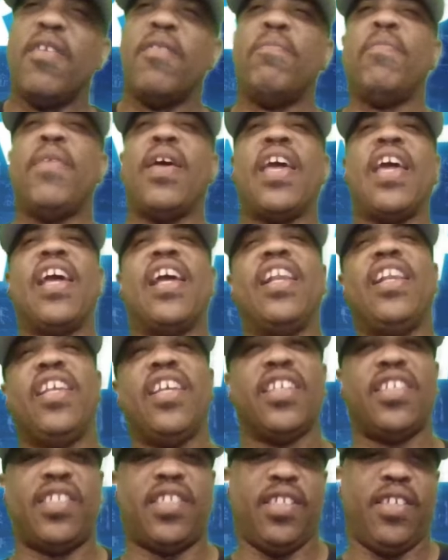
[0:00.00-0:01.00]
Man,
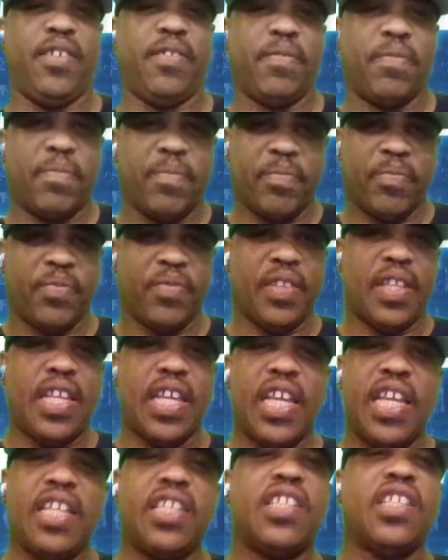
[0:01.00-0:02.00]
listen.
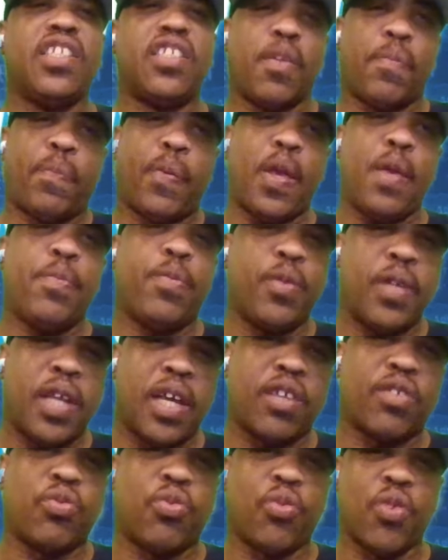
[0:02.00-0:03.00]
These is the people
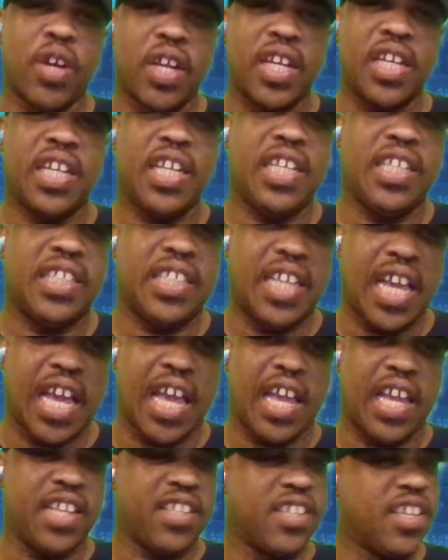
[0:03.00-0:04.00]
that's running these
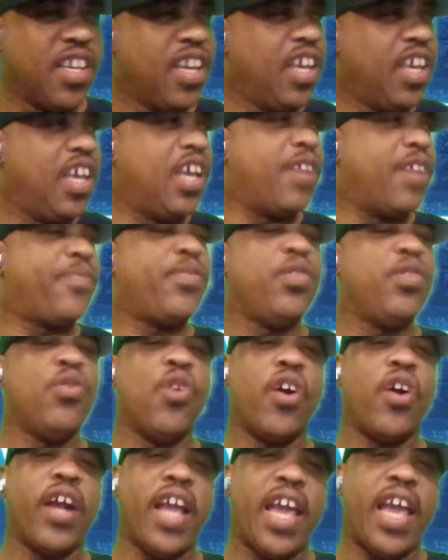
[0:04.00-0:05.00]
gangs. If you
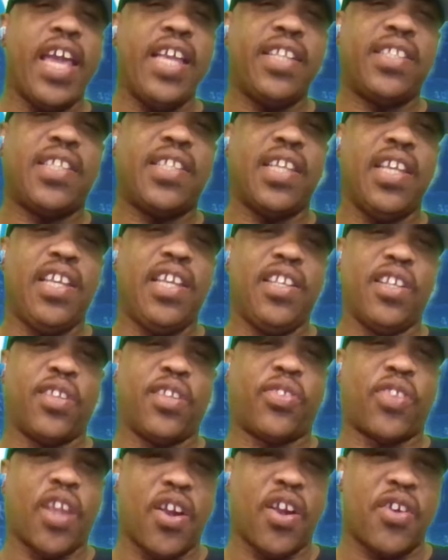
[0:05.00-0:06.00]
are 18 to
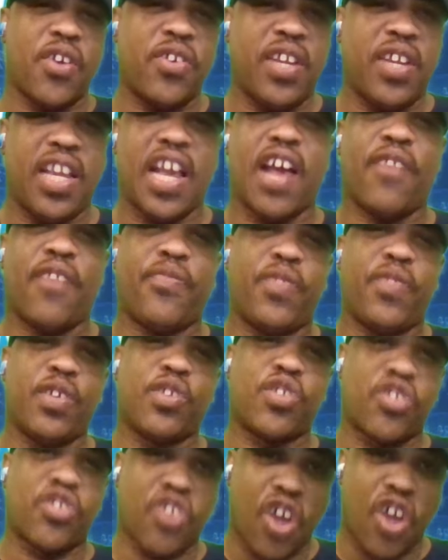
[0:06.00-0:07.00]
30, I feel
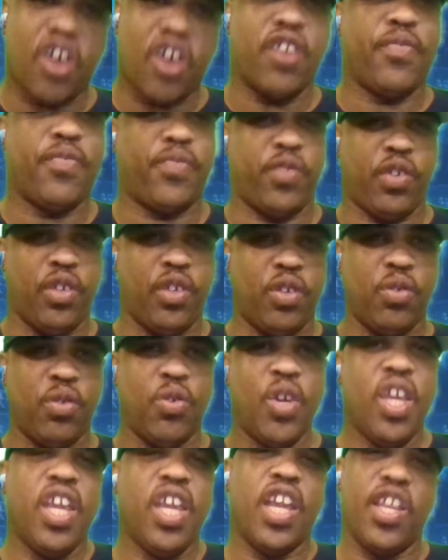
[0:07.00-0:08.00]
sorry for you
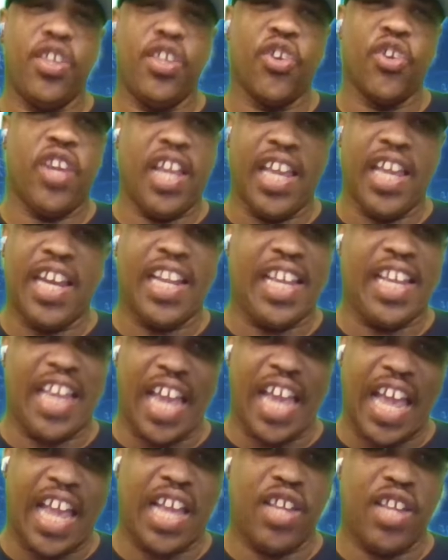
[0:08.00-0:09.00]
and you're in a
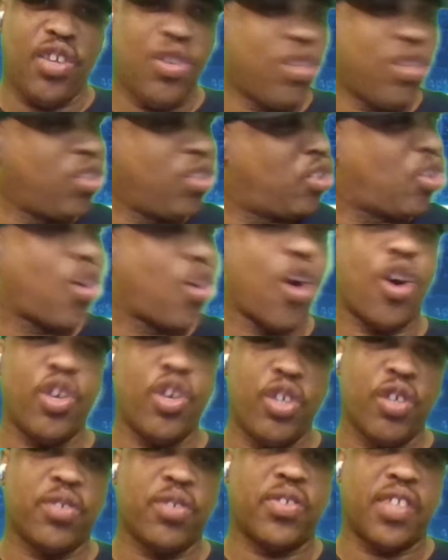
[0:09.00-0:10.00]
gang. You call
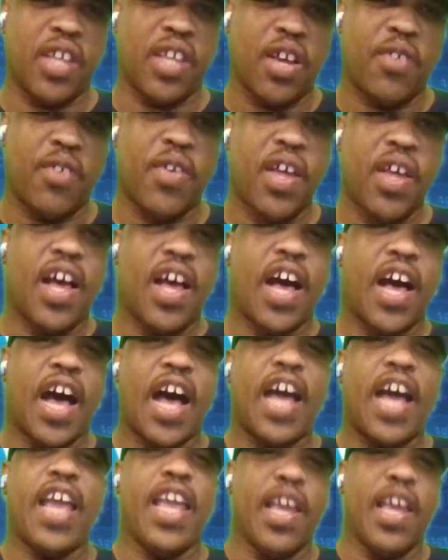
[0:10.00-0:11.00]
yourself,
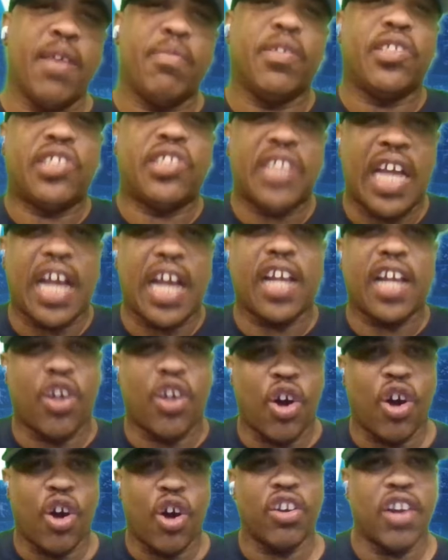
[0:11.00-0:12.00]
I am the shot
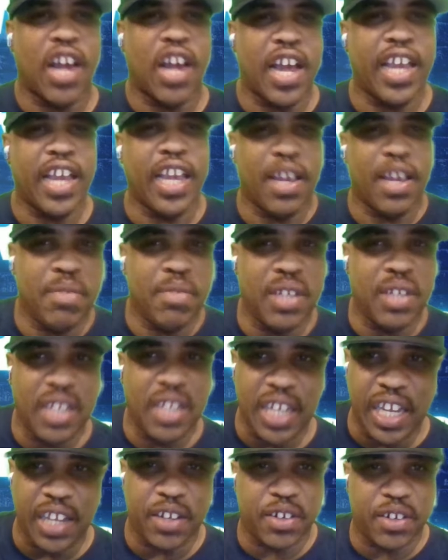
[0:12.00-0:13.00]
caller, I am the
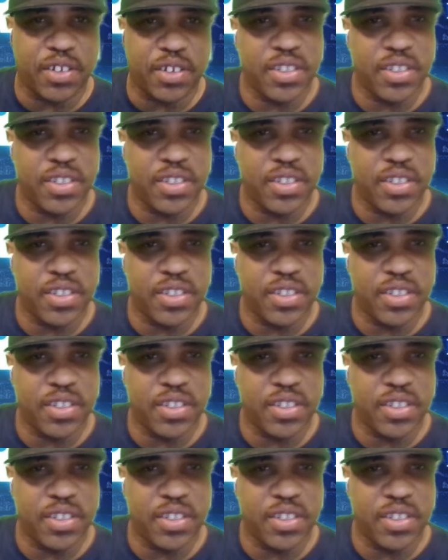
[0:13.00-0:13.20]
leader.